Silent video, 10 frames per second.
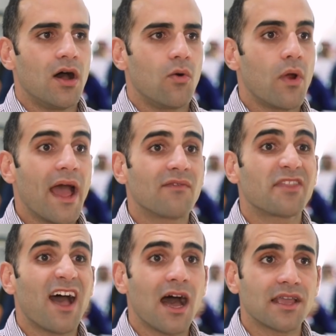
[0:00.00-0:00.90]
We have
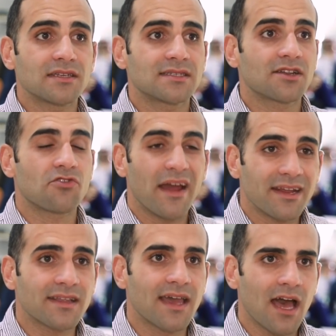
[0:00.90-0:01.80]
the highest
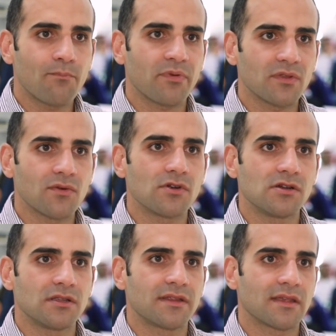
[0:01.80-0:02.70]
credit gap in the world.